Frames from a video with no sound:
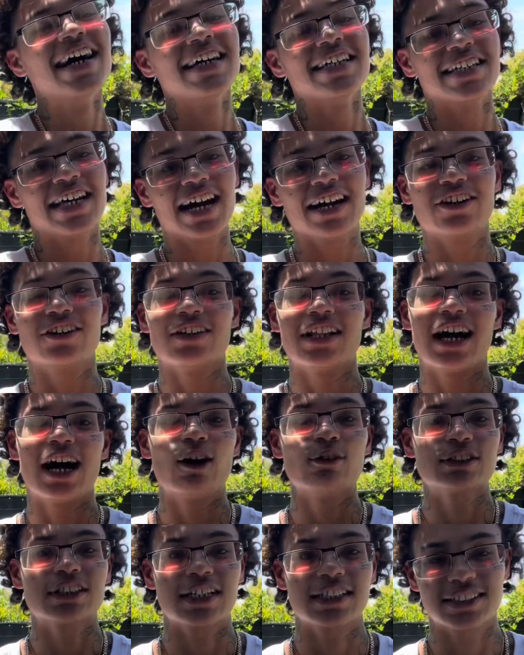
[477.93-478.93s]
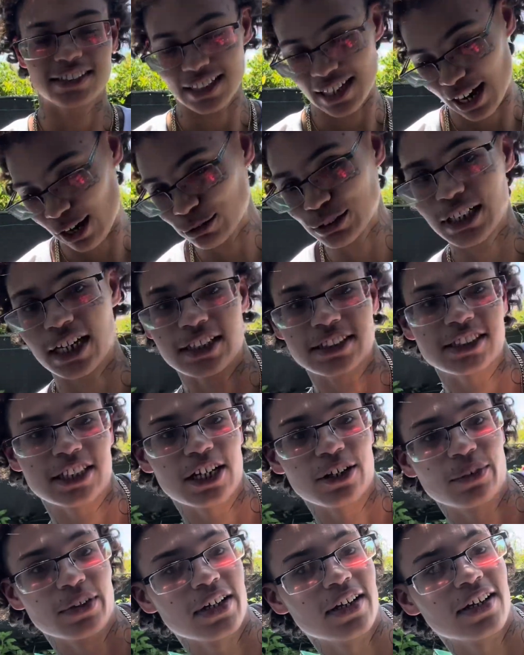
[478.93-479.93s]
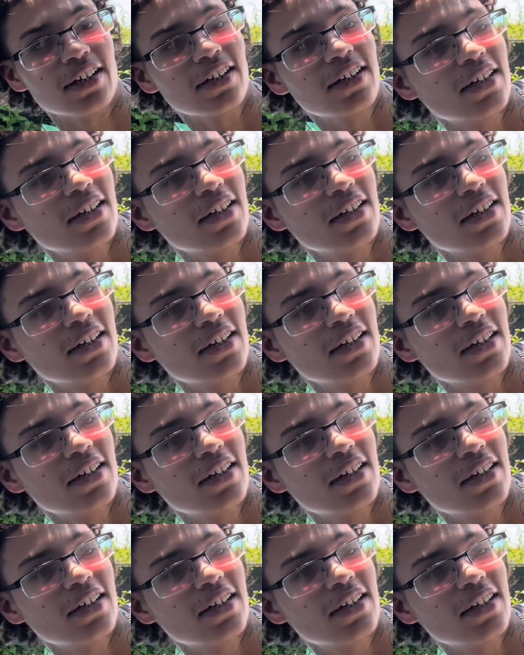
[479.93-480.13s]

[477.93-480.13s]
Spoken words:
I ain't gonna lie, I was kind of scared with that.